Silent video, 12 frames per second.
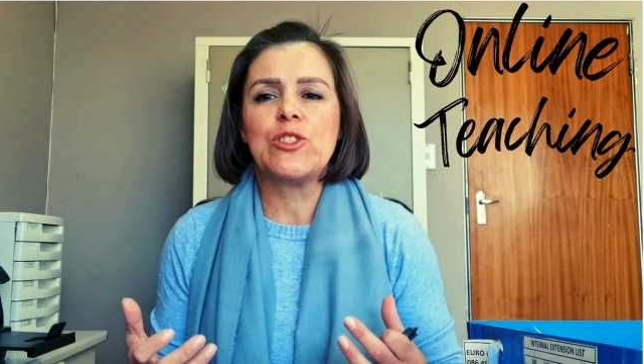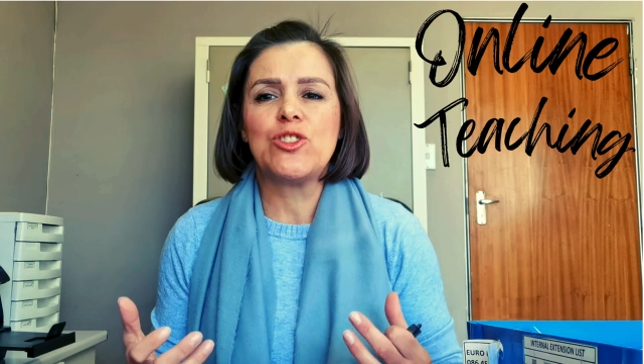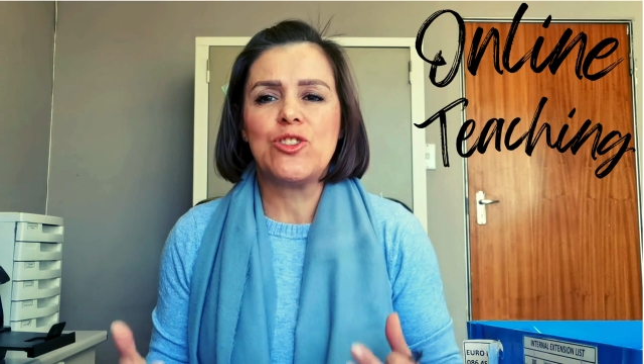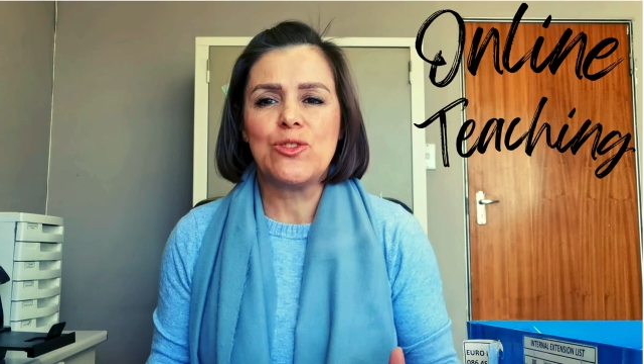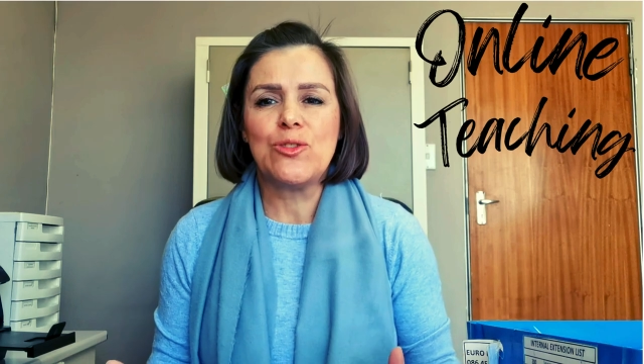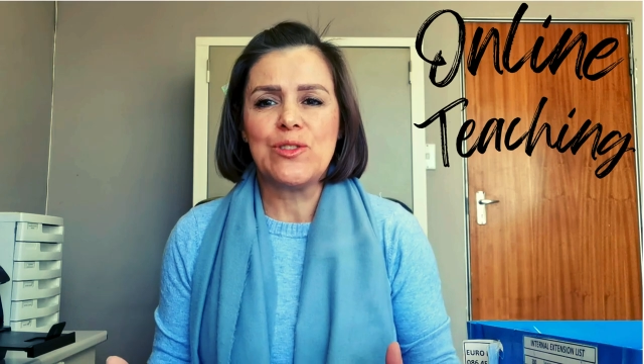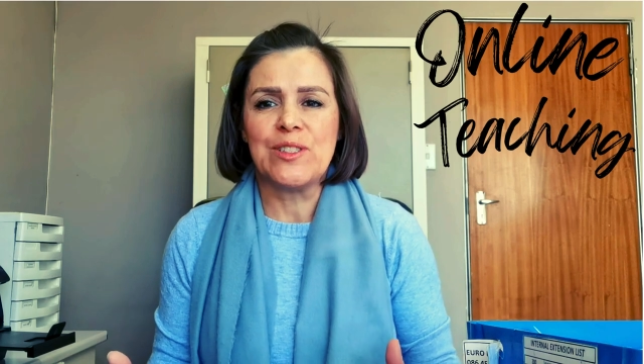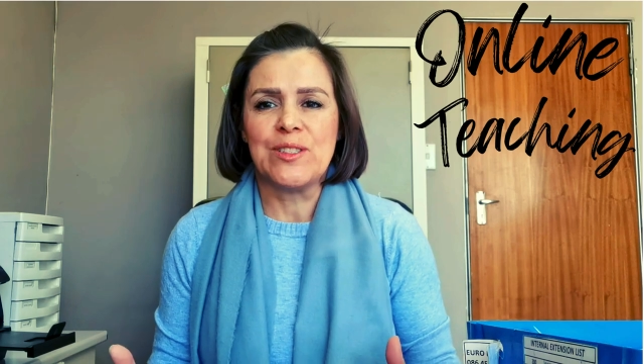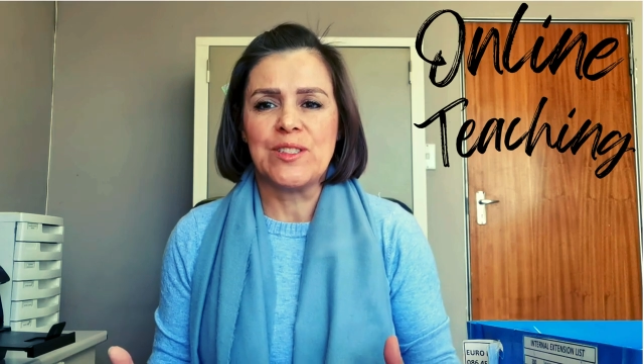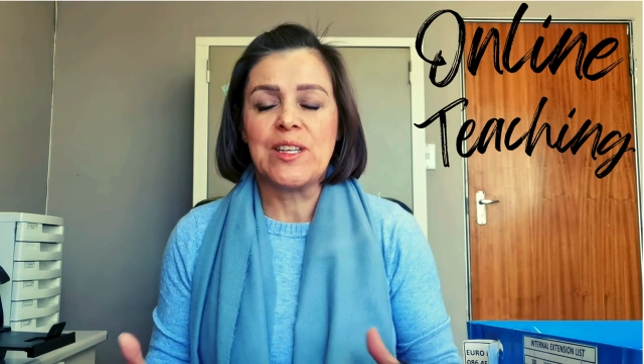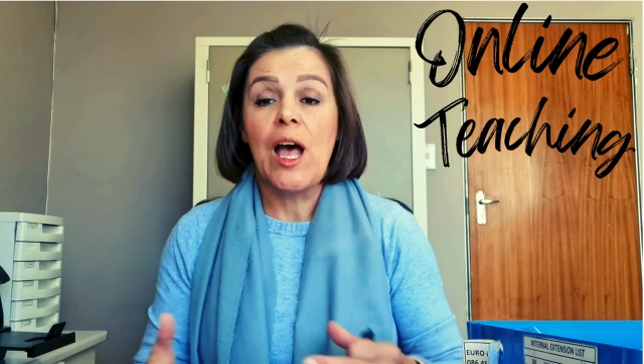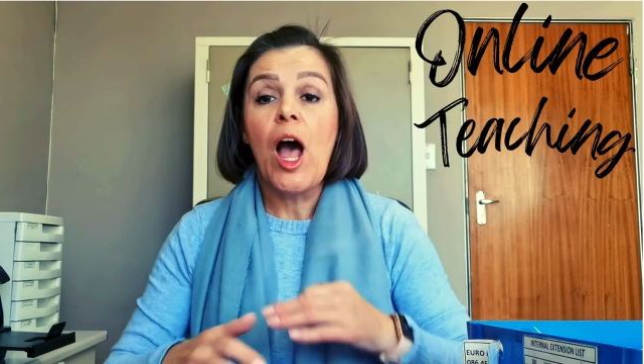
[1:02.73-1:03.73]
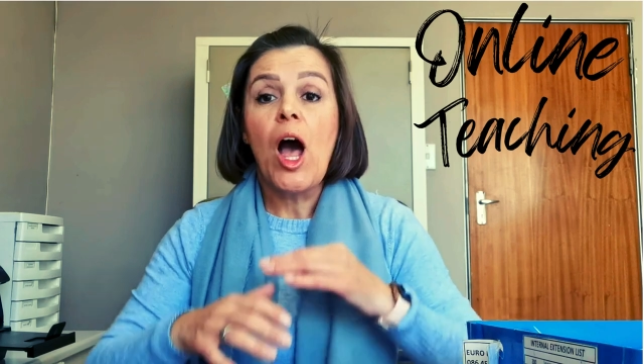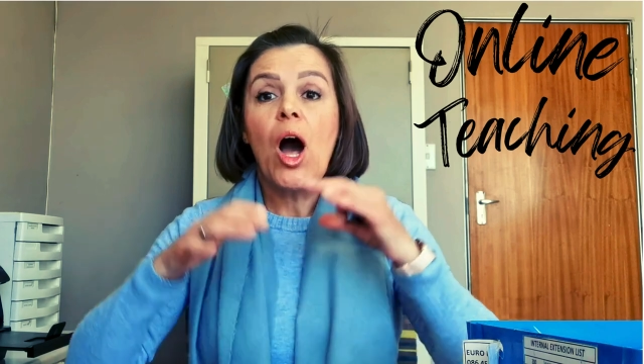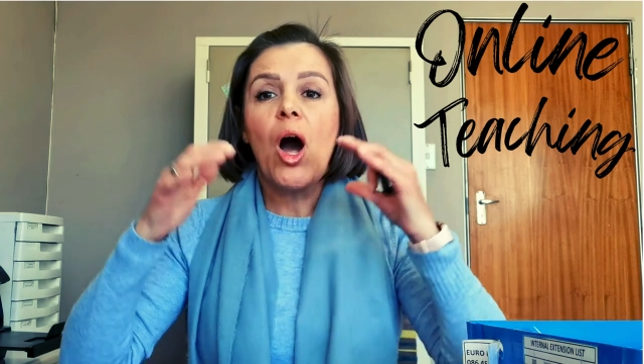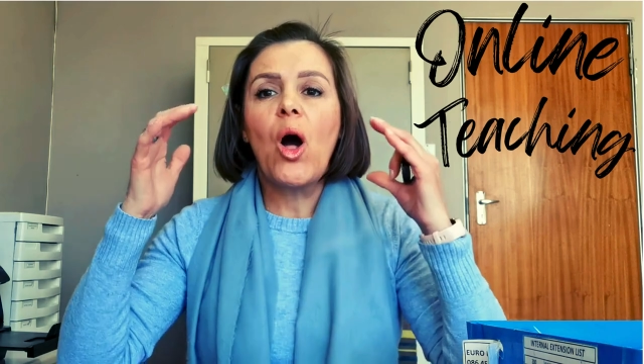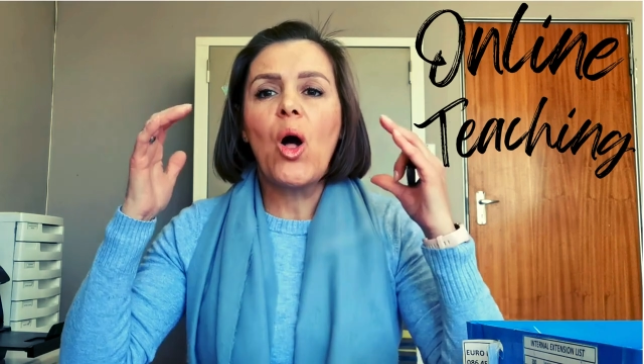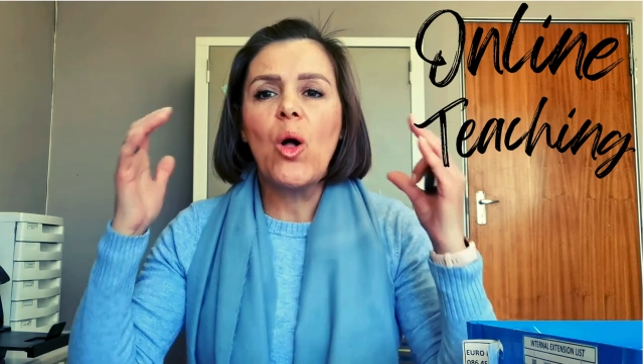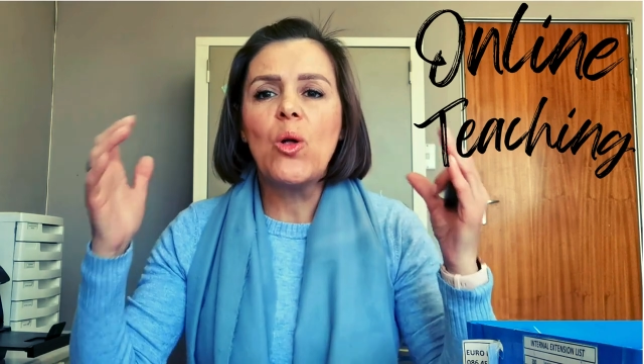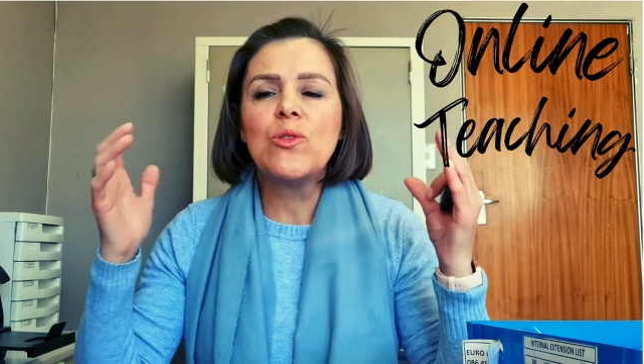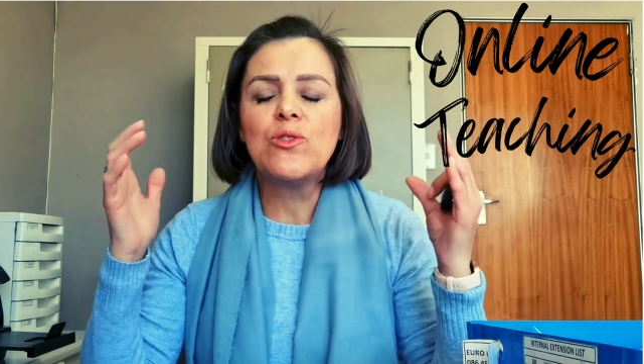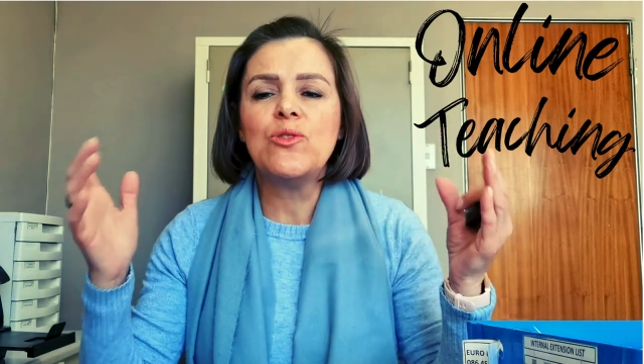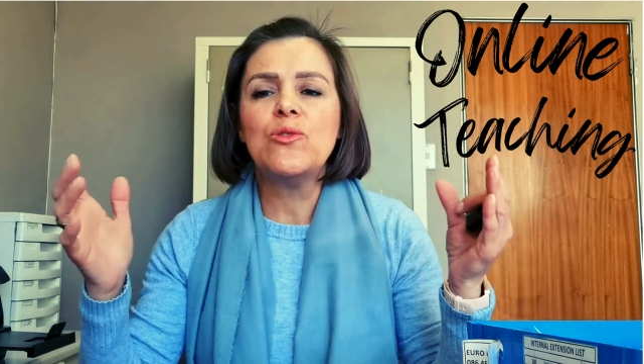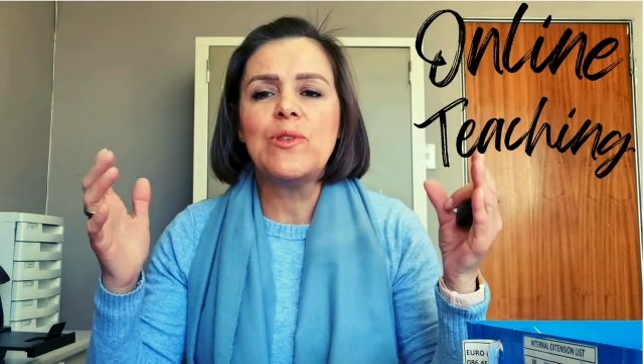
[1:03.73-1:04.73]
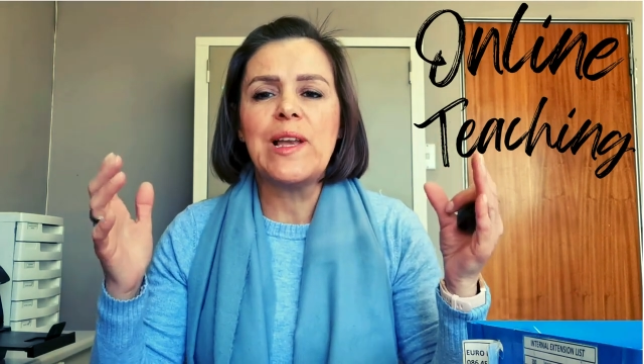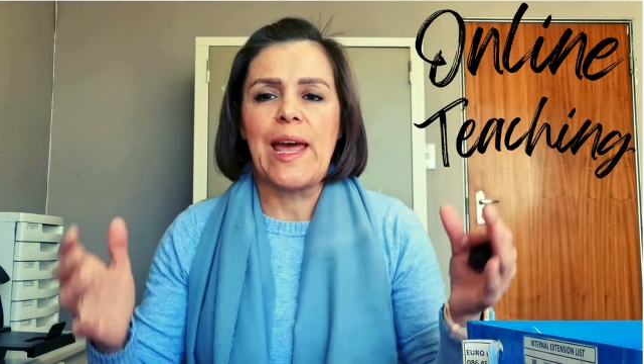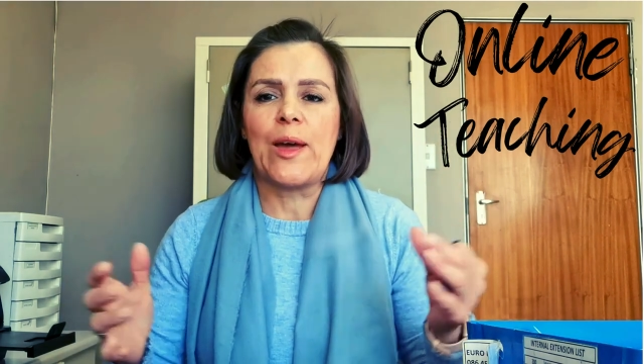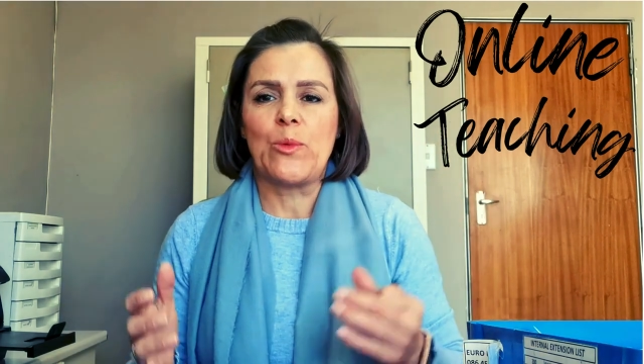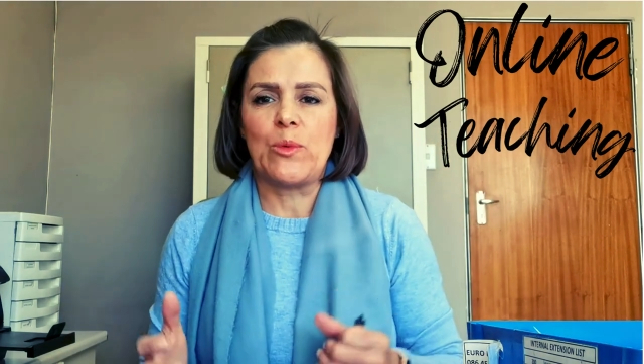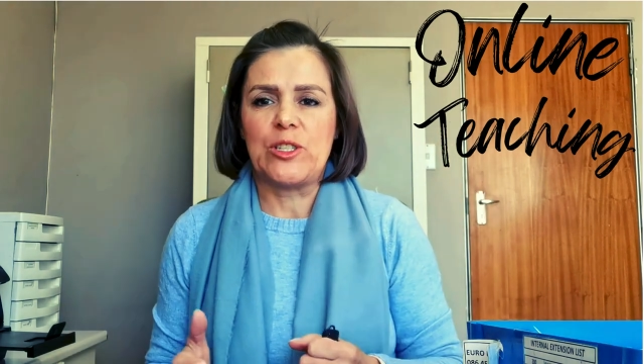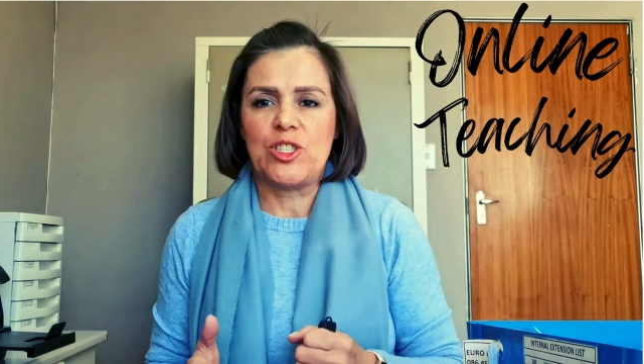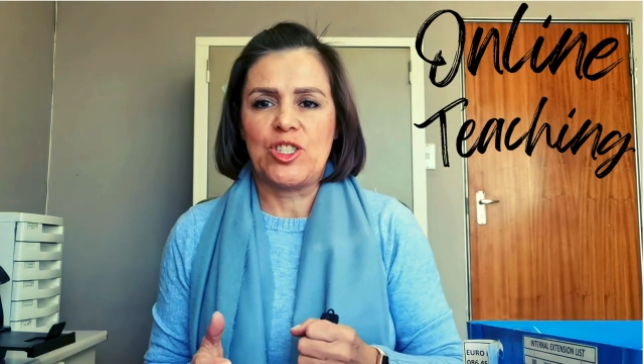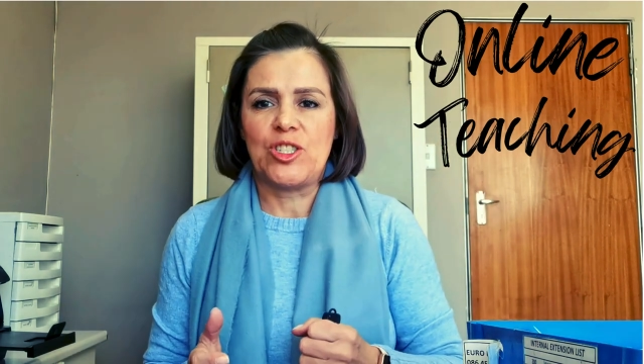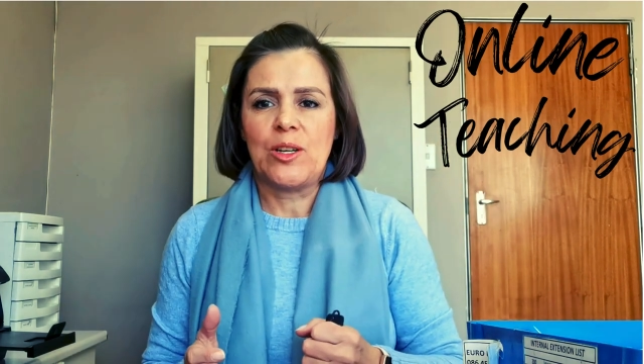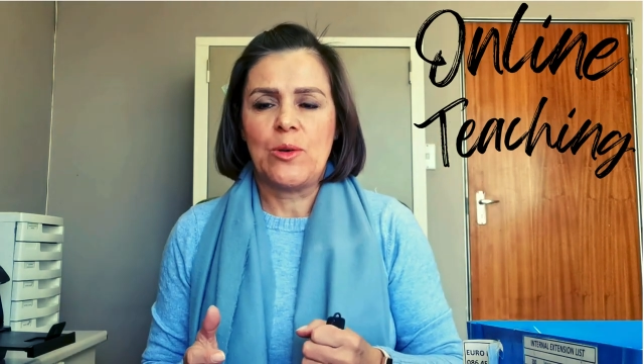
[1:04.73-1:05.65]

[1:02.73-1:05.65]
students a whole new language,